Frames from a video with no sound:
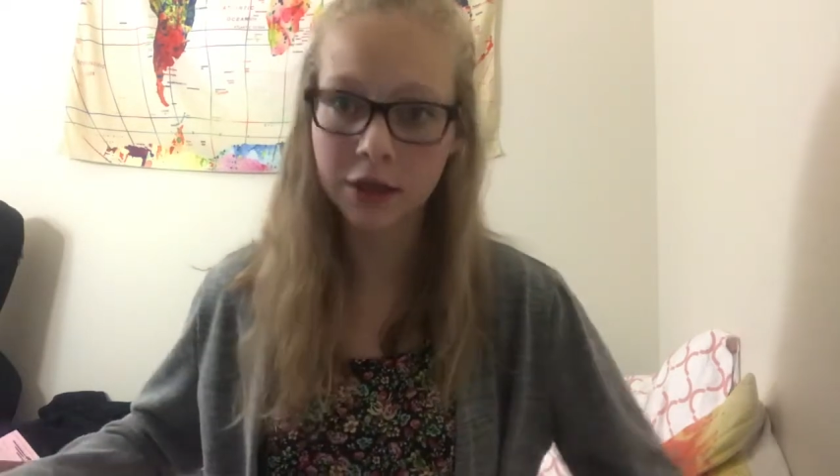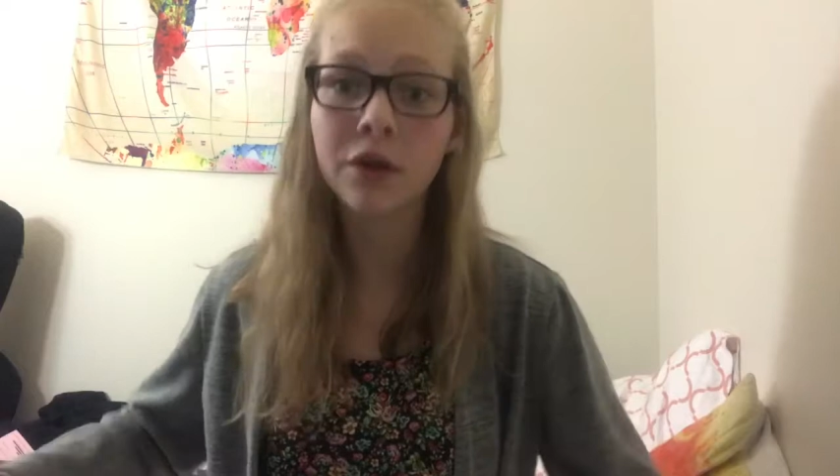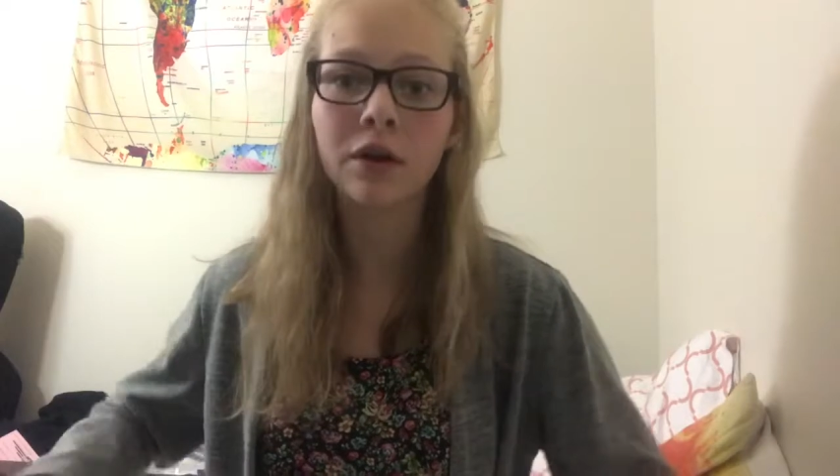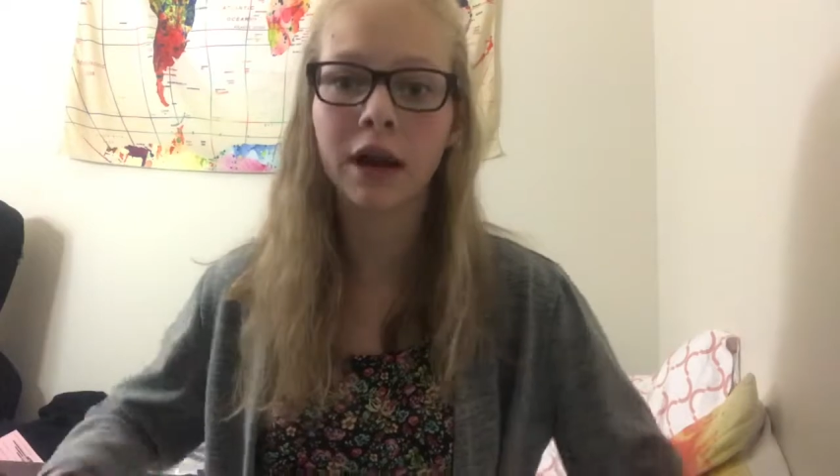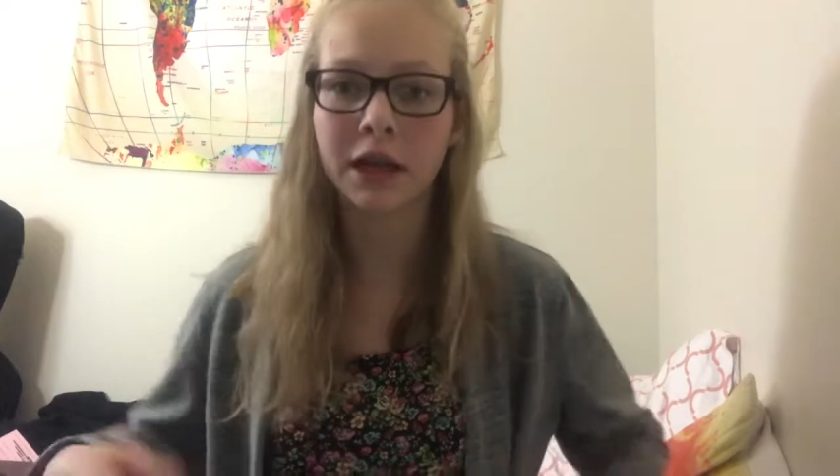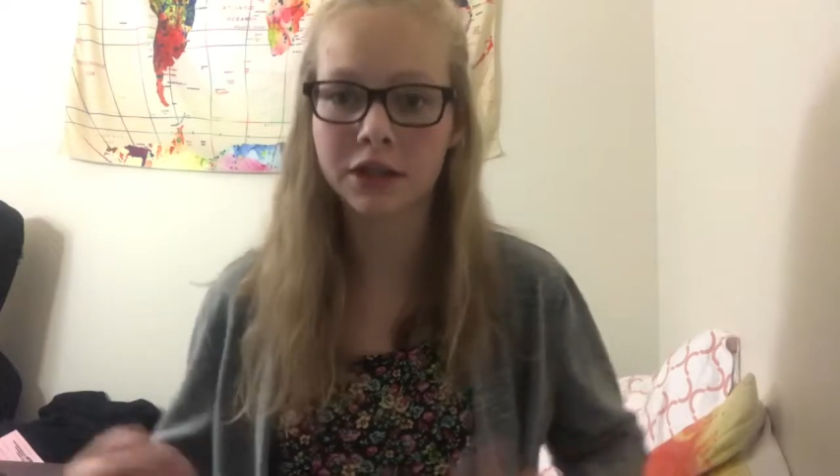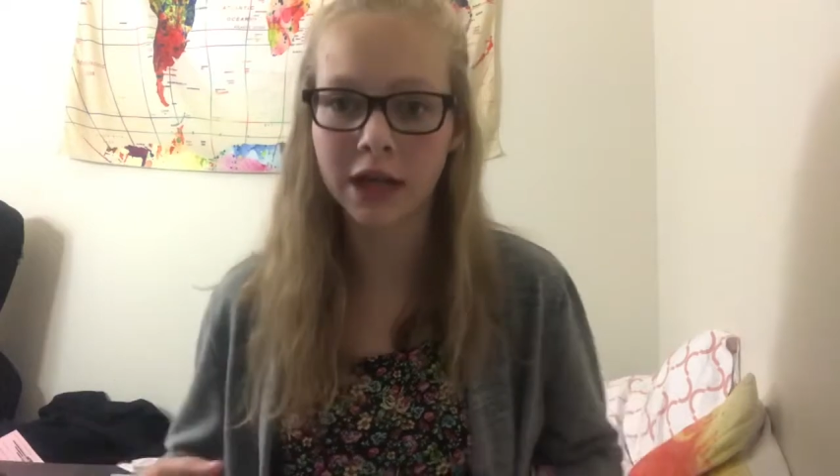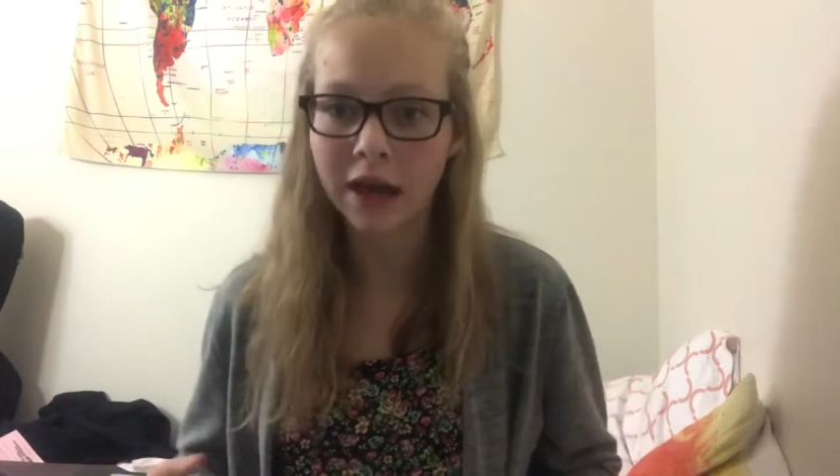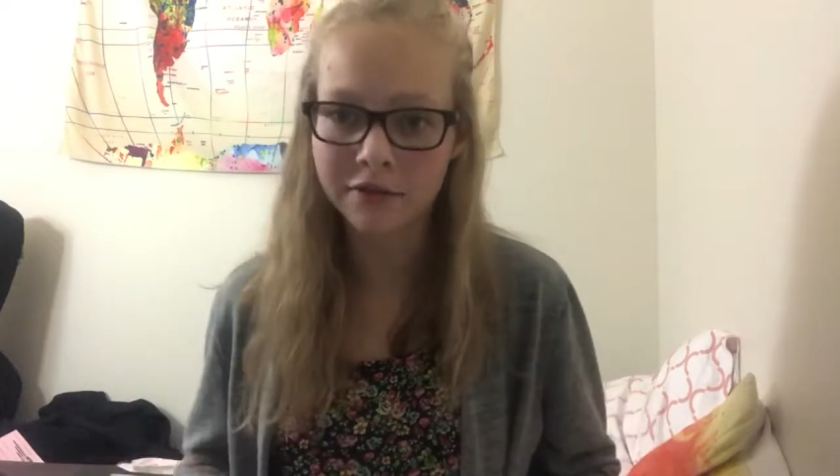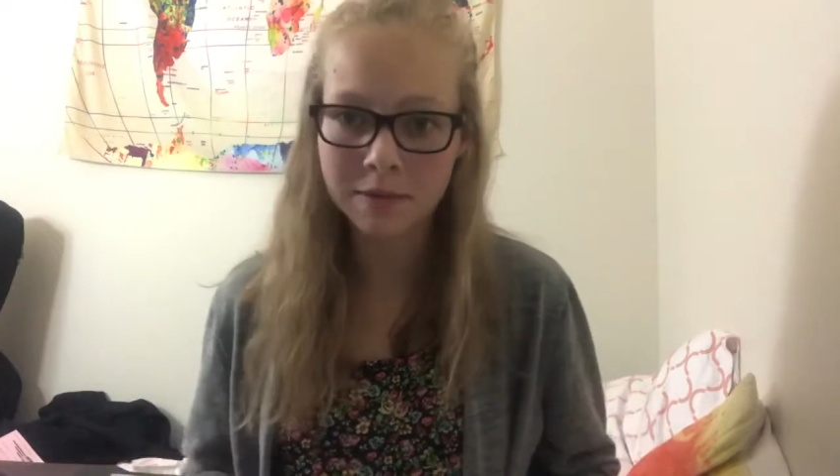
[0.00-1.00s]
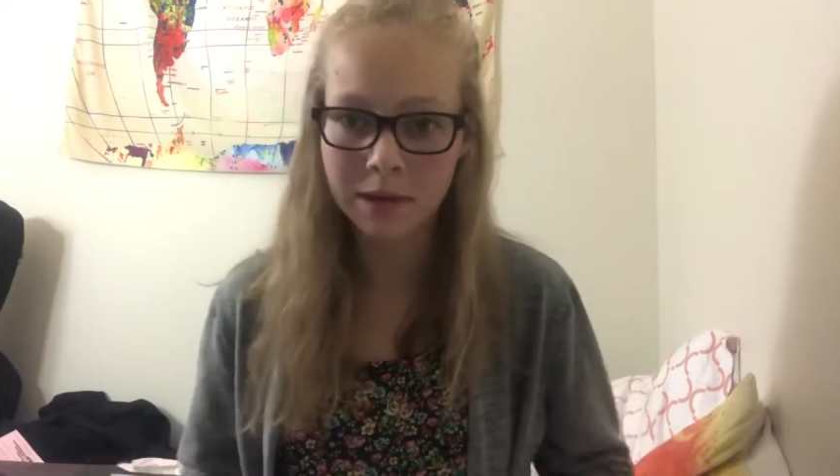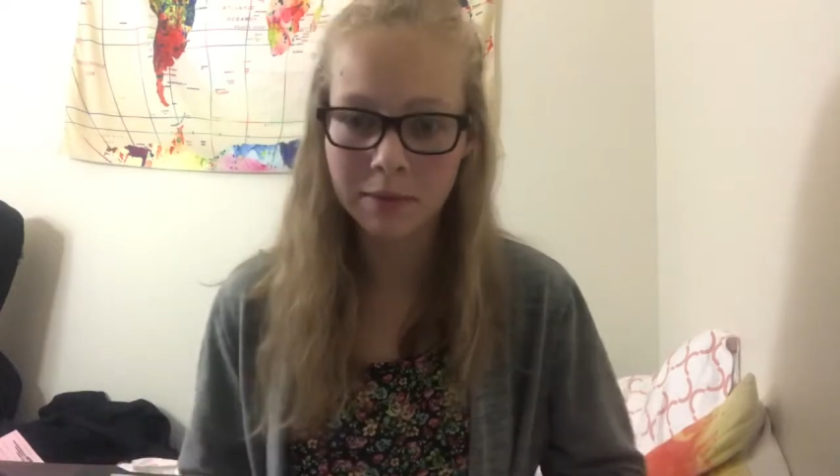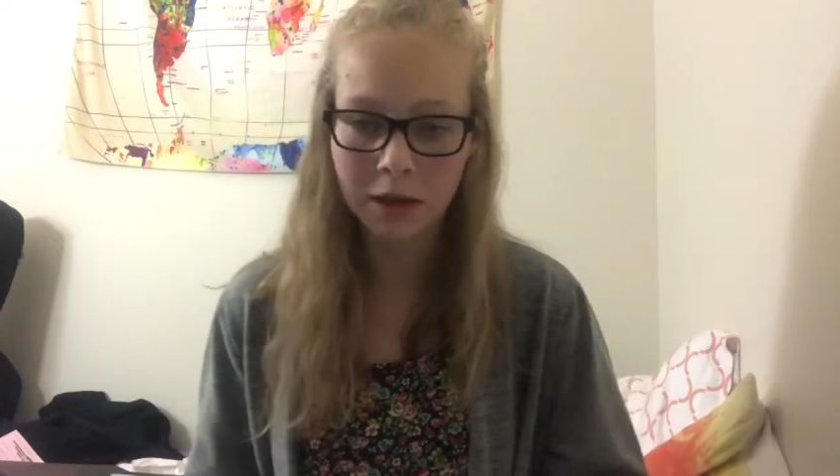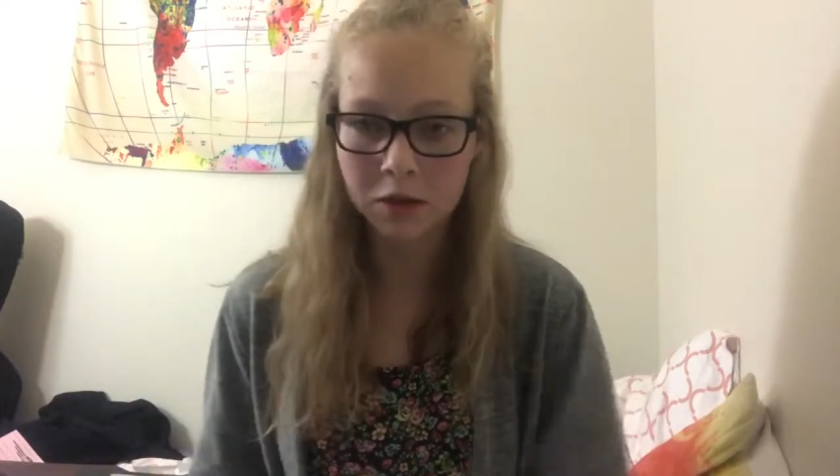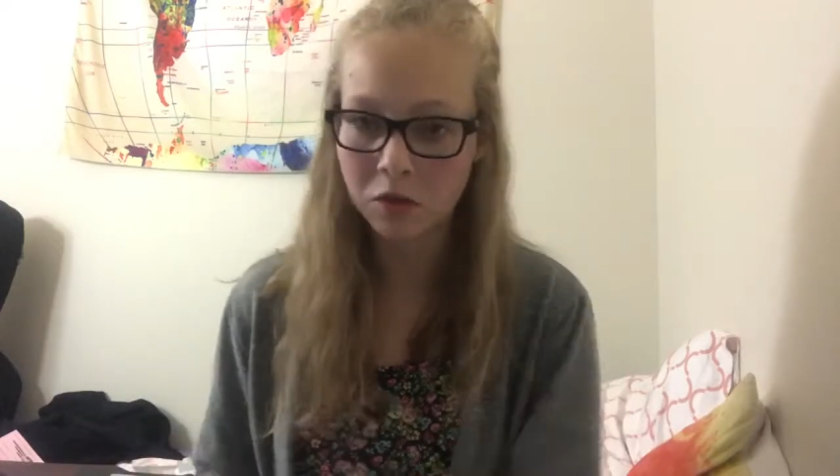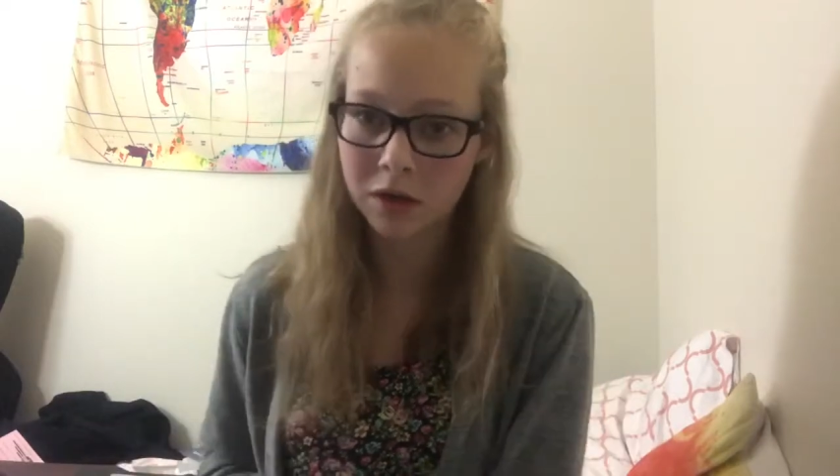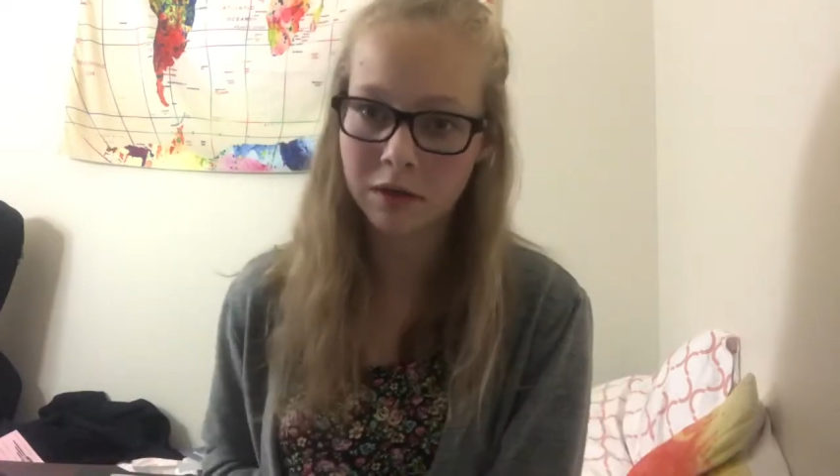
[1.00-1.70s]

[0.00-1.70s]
You don't actually have to be a mentor